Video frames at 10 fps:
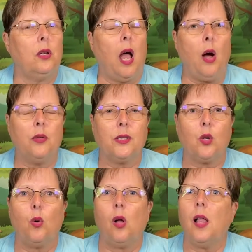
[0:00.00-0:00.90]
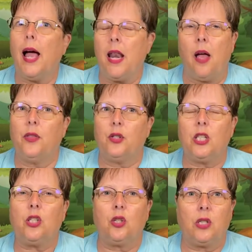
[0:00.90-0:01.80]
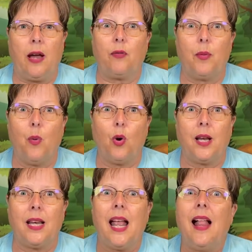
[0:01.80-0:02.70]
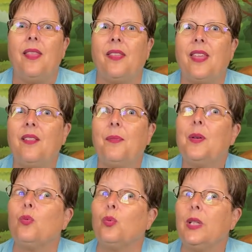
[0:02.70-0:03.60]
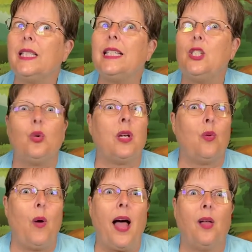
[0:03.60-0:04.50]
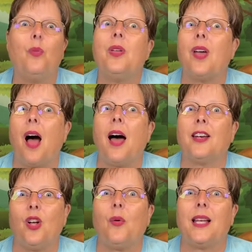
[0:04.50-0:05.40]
Outschool and other teachers have reported that they've been really doing well with ongoing